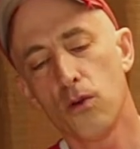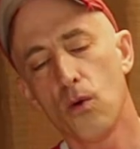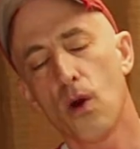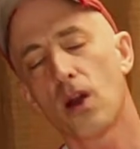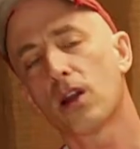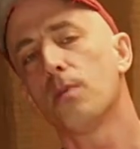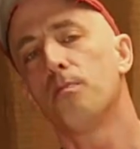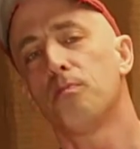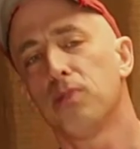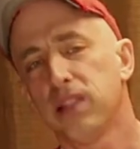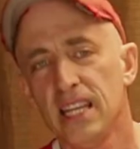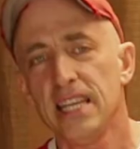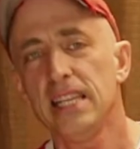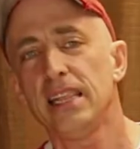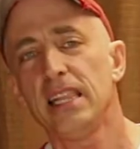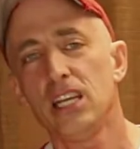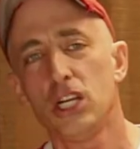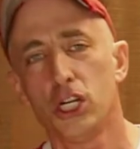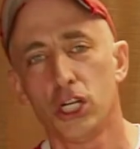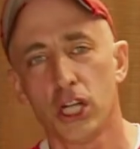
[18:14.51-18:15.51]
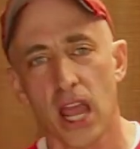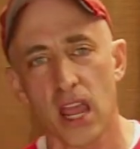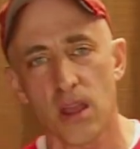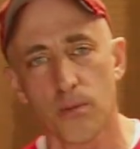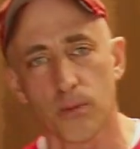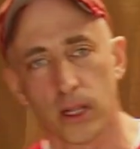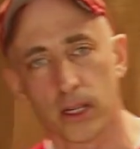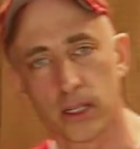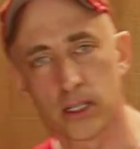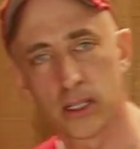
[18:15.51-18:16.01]
you are completely
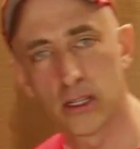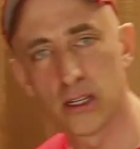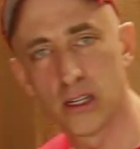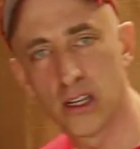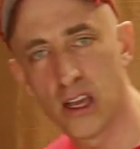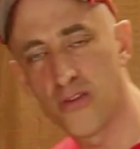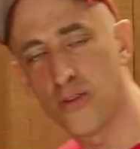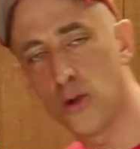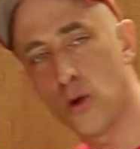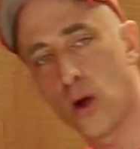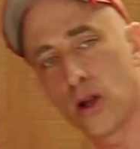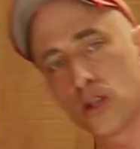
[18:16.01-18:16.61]
shameless, if you